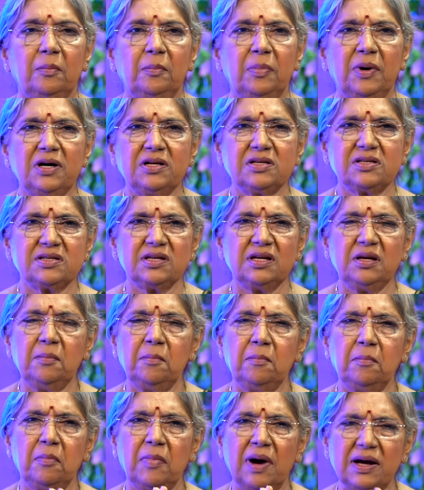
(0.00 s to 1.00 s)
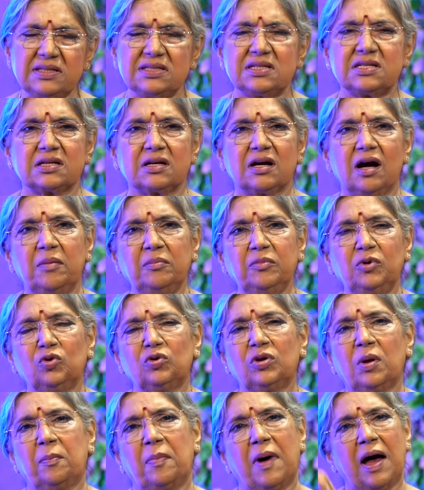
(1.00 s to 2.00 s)
Person must come to
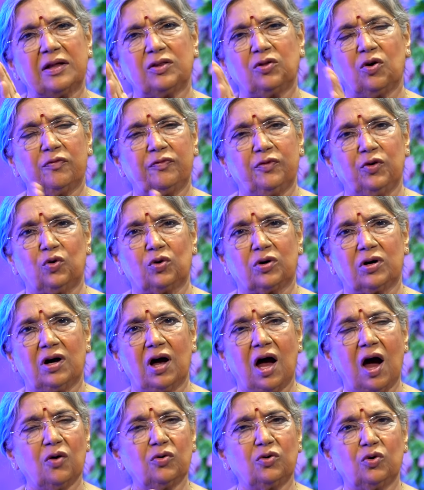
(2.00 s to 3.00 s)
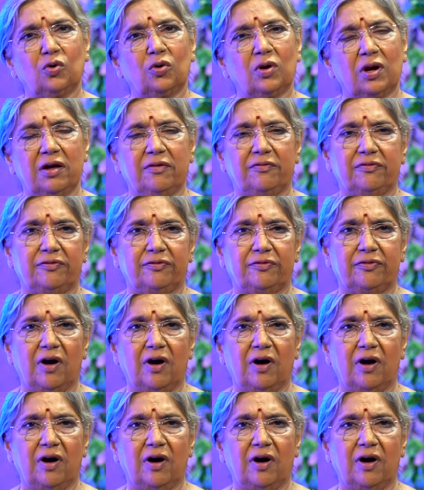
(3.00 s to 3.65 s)
the path of yoga, how to live,